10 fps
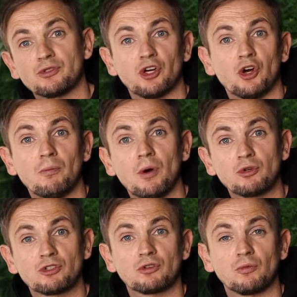So
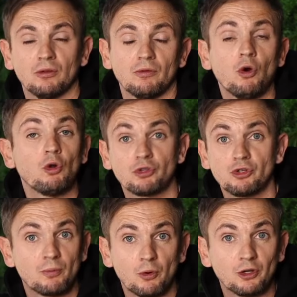most, well, all
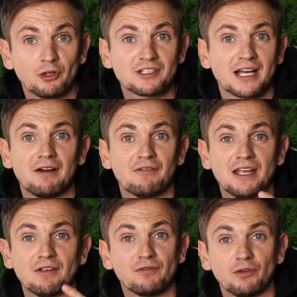new boilers have
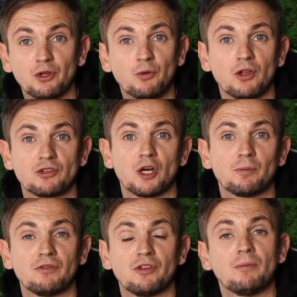a flue on
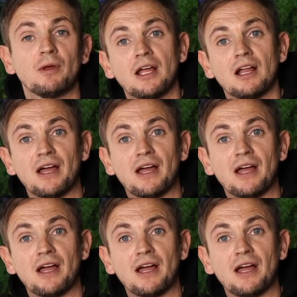top of them.